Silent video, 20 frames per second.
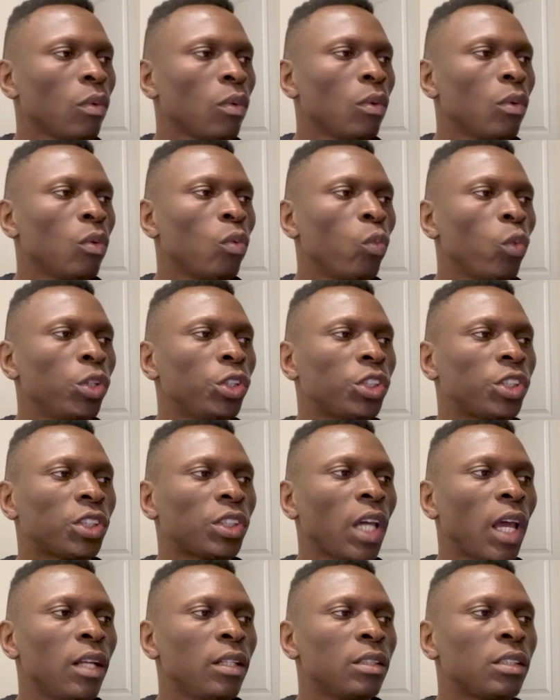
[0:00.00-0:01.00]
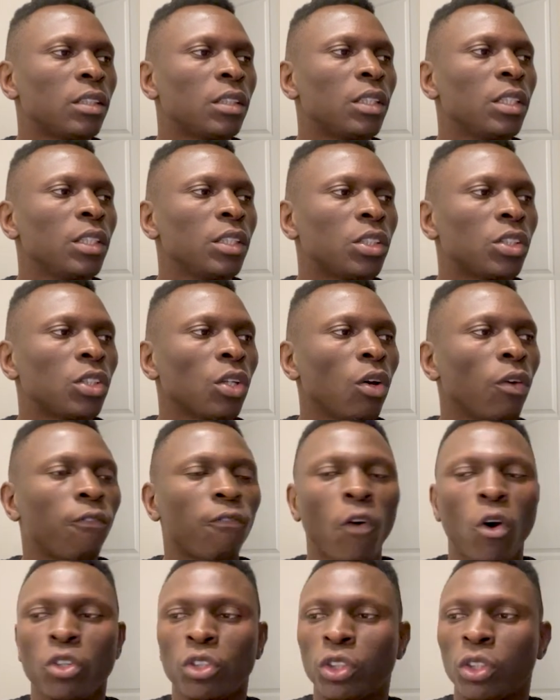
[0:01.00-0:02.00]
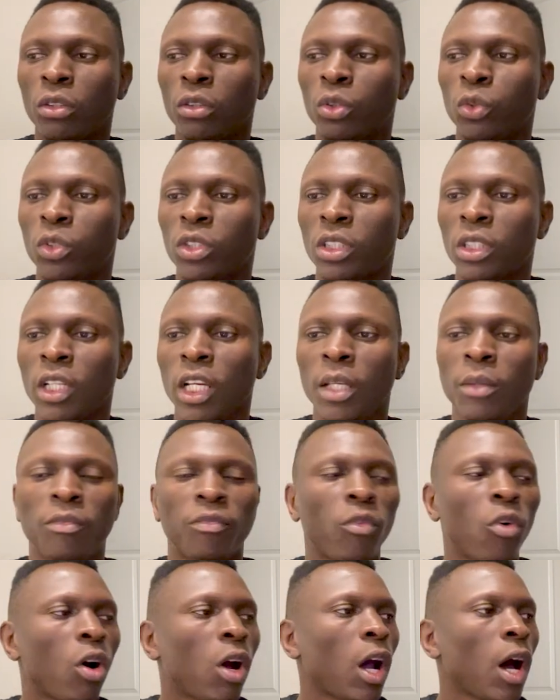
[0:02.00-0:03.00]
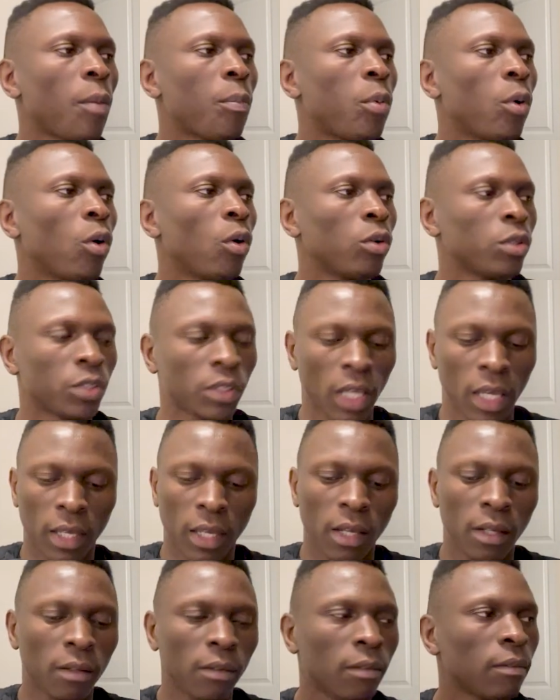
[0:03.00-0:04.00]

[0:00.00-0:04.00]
which sends this function to sleep for a couple of seconds,